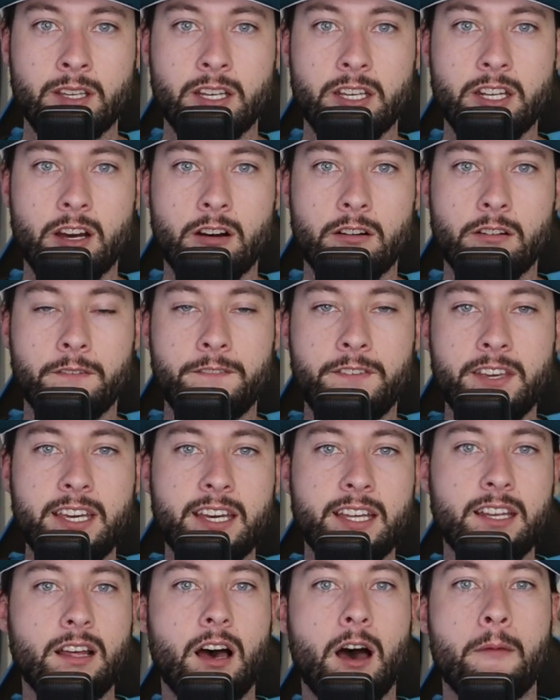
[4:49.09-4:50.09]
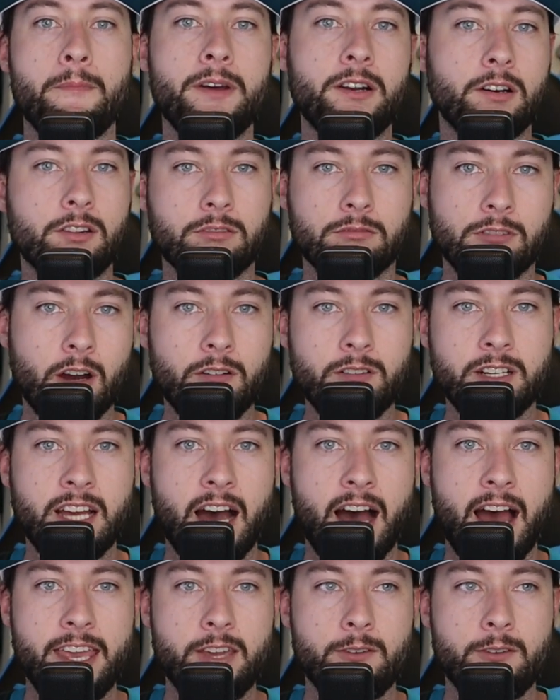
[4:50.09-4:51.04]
You know, if you get a middle-of-the-road guy,